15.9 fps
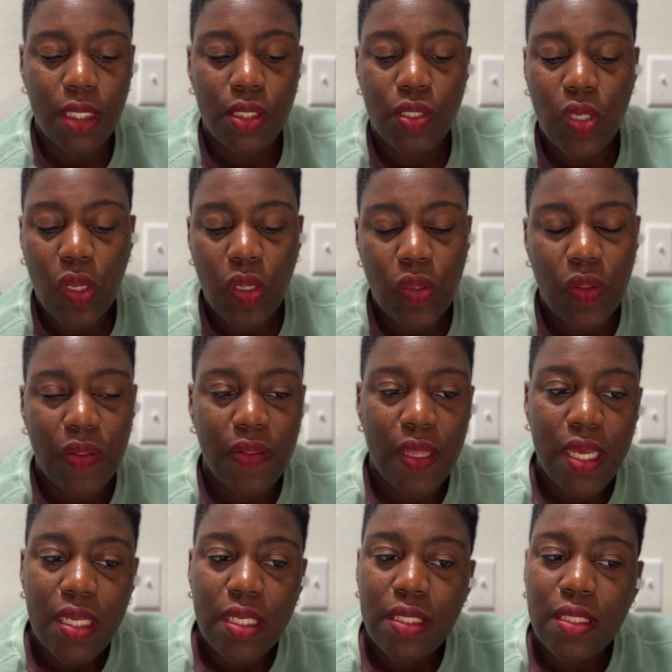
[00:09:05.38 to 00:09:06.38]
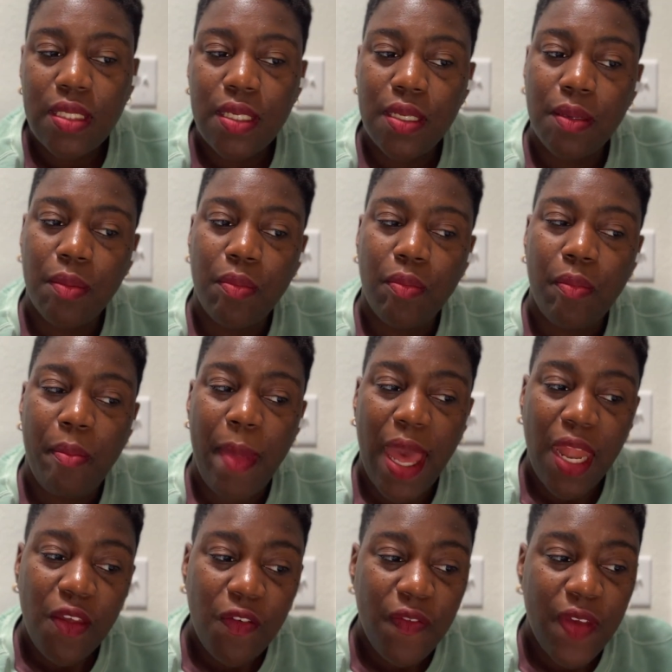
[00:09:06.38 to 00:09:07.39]
certain things to
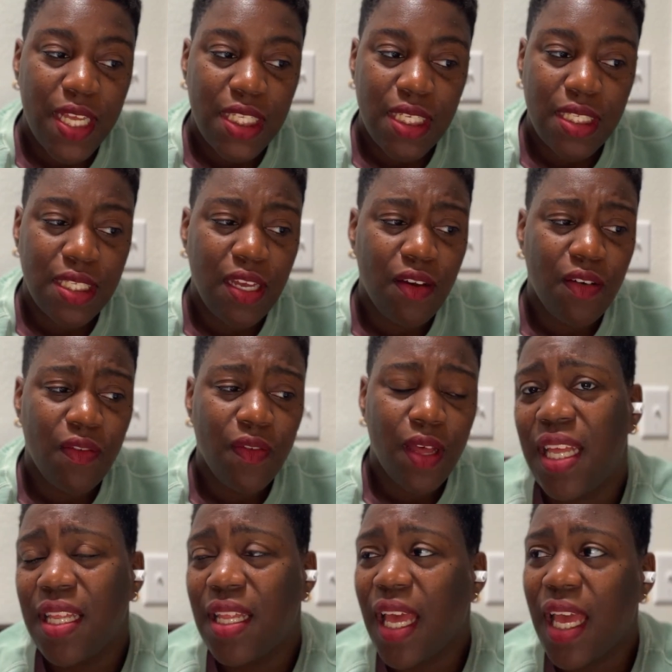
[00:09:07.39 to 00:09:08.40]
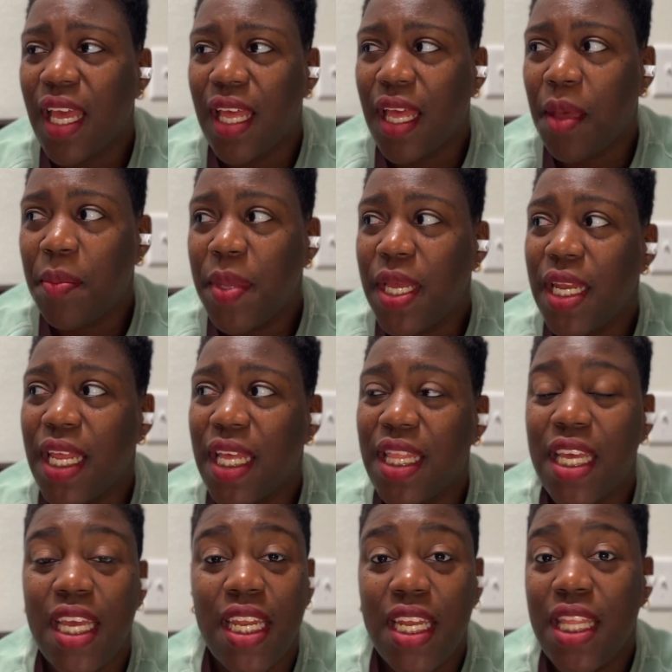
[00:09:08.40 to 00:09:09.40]
manifest itself. I mean, at
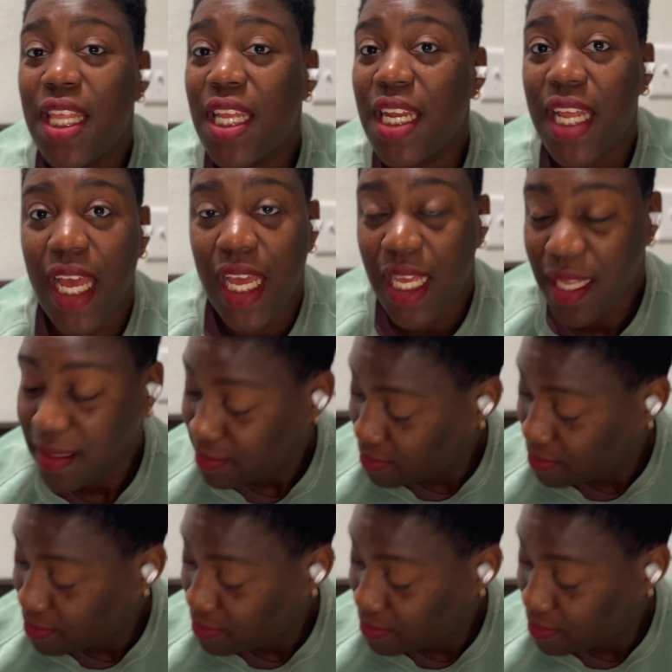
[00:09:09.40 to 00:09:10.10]
the end of the day,